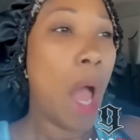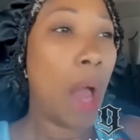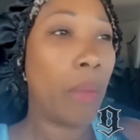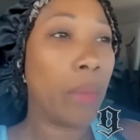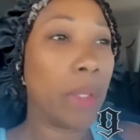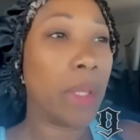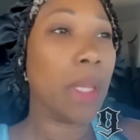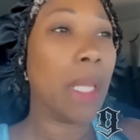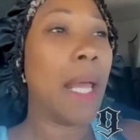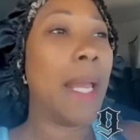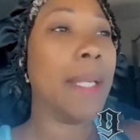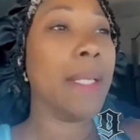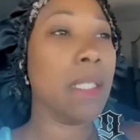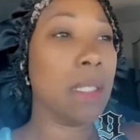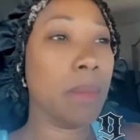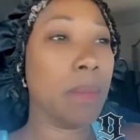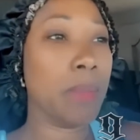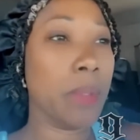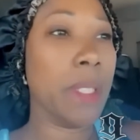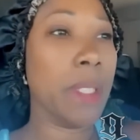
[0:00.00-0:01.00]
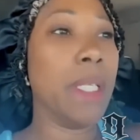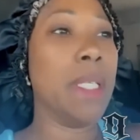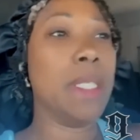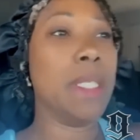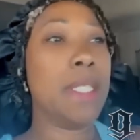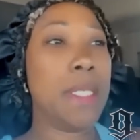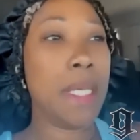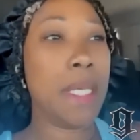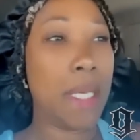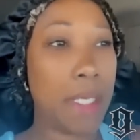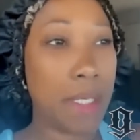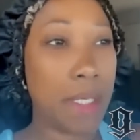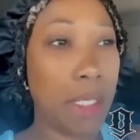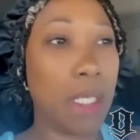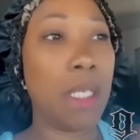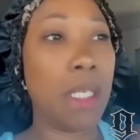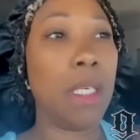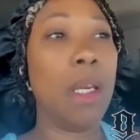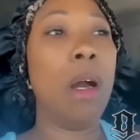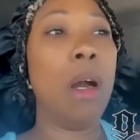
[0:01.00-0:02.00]
I would like to bring
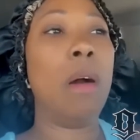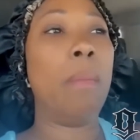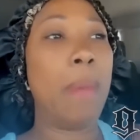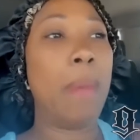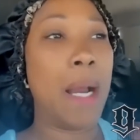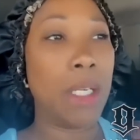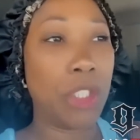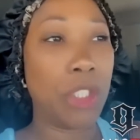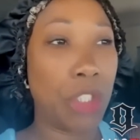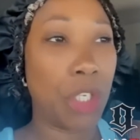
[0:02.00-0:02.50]
Teshki on my